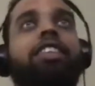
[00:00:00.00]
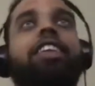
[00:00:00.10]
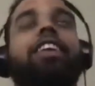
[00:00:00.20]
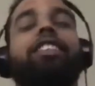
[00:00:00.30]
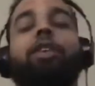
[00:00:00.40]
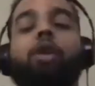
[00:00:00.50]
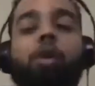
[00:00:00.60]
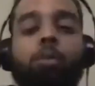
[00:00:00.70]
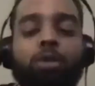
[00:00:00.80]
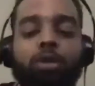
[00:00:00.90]
they're
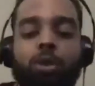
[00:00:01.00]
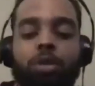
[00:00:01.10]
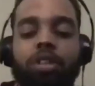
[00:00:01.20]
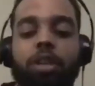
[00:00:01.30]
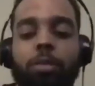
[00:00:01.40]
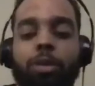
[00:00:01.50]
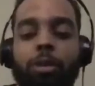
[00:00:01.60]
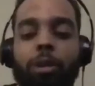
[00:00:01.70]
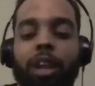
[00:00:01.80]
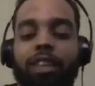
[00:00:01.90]
almost so similar,
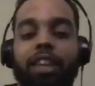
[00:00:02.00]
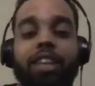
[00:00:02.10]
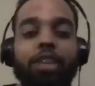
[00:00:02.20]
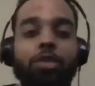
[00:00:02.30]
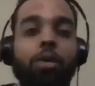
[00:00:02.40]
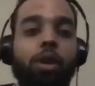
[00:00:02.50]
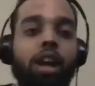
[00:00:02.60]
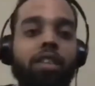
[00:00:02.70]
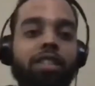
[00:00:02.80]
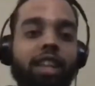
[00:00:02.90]
but I think that John Wall
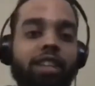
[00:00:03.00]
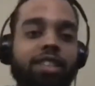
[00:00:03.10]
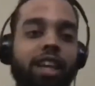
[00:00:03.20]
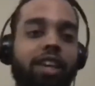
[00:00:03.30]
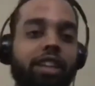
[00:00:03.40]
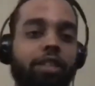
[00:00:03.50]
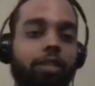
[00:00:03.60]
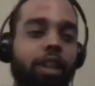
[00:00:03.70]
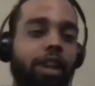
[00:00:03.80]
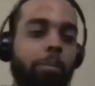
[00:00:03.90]
has like slightly
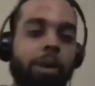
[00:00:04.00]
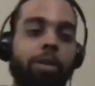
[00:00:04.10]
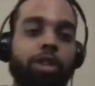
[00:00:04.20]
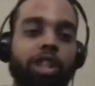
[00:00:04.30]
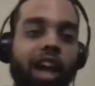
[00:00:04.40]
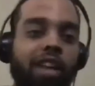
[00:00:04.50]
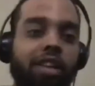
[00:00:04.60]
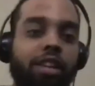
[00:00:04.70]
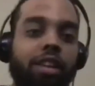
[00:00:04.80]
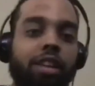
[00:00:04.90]
like a better shot
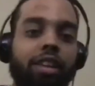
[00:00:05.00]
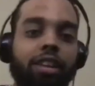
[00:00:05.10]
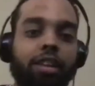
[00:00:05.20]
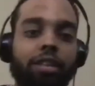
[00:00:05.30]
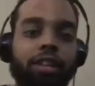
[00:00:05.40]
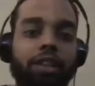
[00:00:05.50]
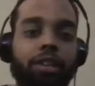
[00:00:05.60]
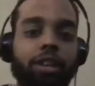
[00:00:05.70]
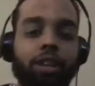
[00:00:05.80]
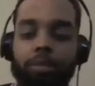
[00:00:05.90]
than
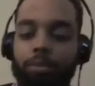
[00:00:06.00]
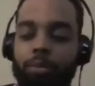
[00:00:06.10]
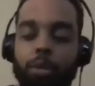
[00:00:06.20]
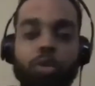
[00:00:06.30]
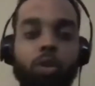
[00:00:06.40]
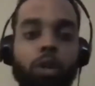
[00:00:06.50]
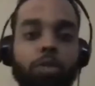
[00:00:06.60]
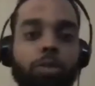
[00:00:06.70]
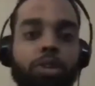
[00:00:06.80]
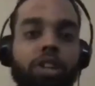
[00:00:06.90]
Russell
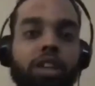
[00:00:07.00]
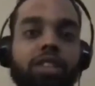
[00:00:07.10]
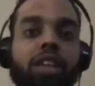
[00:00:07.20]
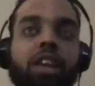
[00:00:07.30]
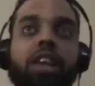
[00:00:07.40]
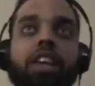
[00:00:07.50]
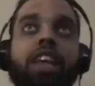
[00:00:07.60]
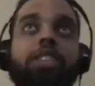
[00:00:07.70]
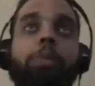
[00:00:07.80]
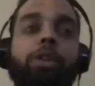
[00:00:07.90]
Westbrook does. He has
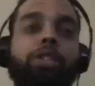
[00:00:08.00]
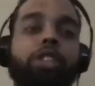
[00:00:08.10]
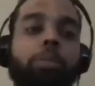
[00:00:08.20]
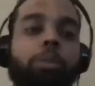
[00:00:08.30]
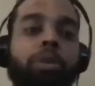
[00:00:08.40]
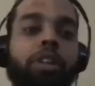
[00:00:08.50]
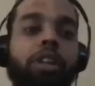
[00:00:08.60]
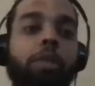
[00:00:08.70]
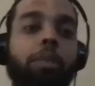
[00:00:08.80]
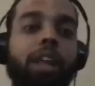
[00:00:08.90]
a better jumper than
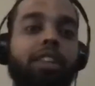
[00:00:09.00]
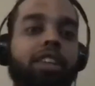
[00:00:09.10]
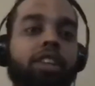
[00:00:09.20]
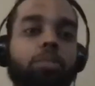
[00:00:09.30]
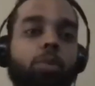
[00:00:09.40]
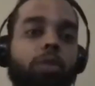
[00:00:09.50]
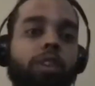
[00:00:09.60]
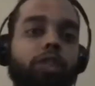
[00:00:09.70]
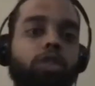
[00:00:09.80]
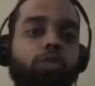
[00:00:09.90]
him, and I think he's more of like
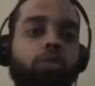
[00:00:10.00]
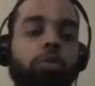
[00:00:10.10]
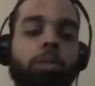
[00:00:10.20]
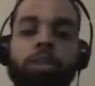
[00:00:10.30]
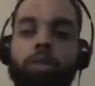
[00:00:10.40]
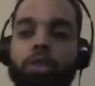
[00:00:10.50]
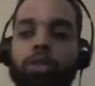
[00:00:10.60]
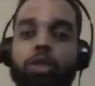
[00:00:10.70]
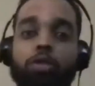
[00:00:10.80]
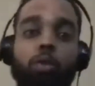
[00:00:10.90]
a smooth player. Russell
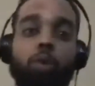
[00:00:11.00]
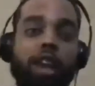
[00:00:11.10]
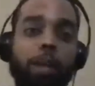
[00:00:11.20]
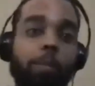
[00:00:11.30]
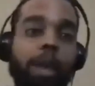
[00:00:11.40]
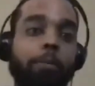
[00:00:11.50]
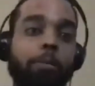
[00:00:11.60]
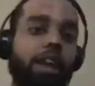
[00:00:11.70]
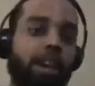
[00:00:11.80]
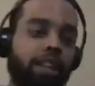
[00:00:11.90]
is more like bang
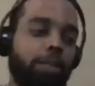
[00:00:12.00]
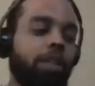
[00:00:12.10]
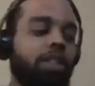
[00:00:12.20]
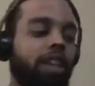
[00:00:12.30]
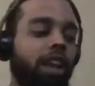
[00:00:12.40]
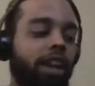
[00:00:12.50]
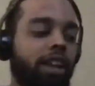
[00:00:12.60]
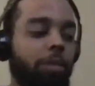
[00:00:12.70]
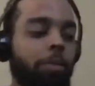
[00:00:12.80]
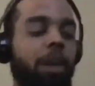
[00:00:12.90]
bang, and especially like
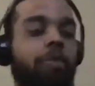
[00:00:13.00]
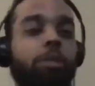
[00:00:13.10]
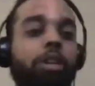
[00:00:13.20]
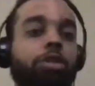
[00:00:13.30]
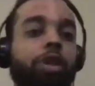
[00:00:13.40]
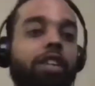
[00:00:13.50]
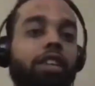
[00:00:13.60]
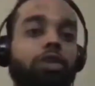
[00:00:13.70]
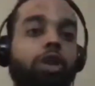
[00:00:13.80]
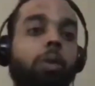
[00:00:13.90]
coming back from injury, I think
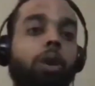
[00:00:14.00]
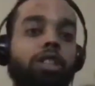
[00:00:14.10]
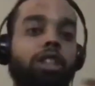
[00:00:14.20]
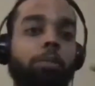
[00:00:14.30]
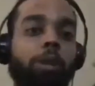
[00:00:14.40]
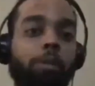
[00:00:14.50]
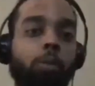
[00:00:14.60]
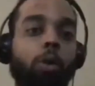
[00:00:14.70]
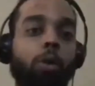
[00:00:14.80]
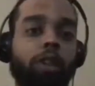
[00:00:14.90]
John Wall is going to play
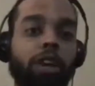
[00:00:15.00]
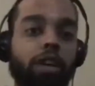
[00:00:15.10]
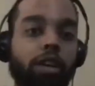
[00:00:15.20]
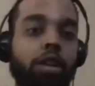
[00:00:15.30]
more of like a